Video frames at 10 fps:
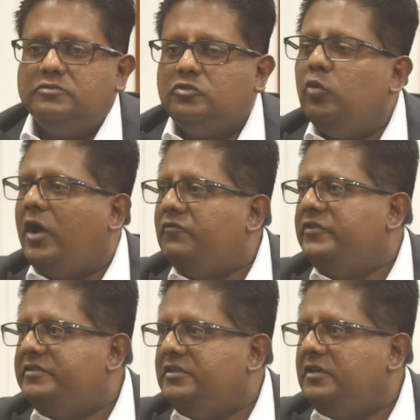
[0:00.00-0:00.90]
to have
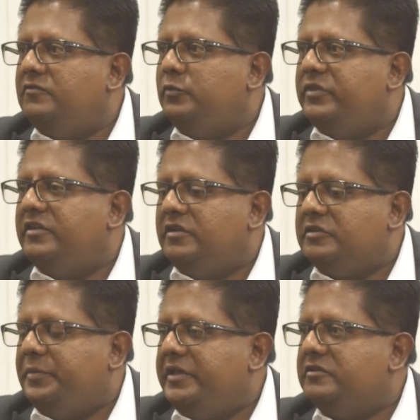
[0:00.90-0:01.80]
received within the
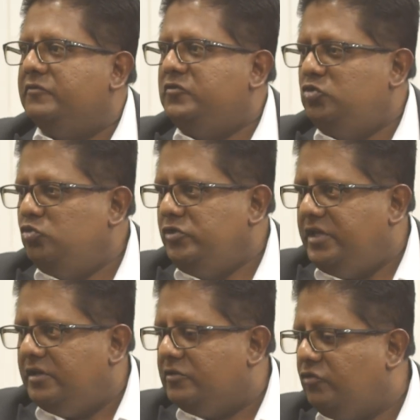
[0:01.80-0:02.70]
space of 3
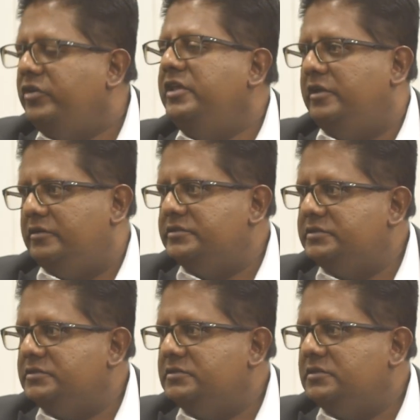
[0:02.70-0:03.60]
years
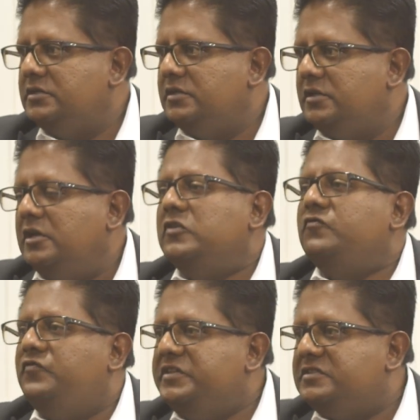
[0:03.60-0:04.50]

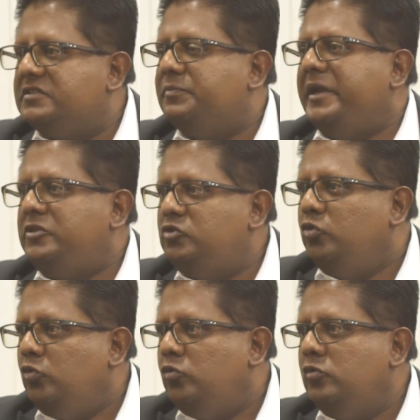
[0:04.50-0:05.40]
visits by
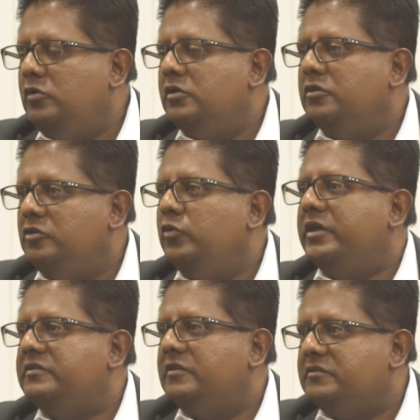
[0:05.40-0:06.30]
2
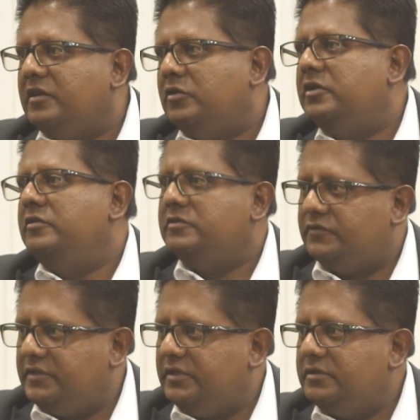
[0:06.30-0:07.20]
U.S. Secretaries of
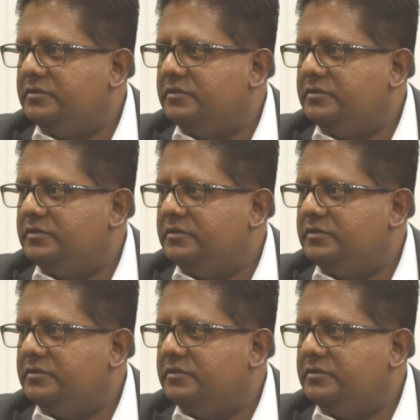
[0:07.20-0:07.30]
State.